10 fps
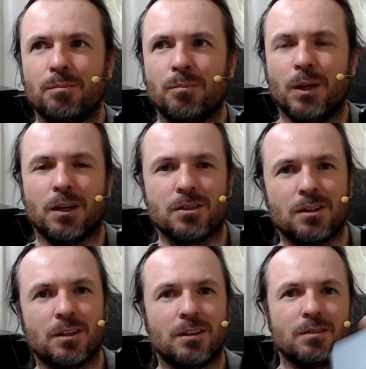
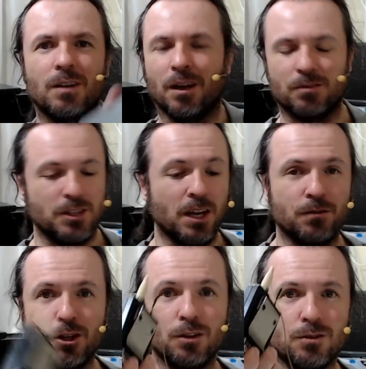PXT. Dave
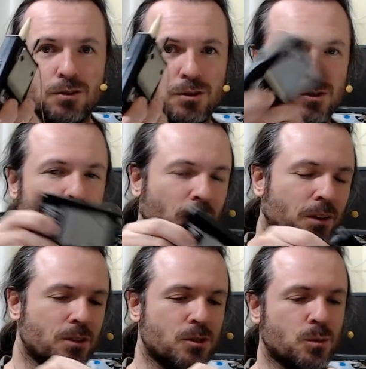Jones uses one of
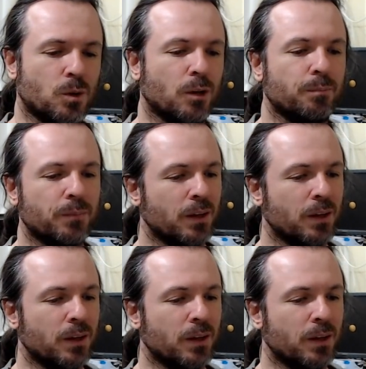these as well,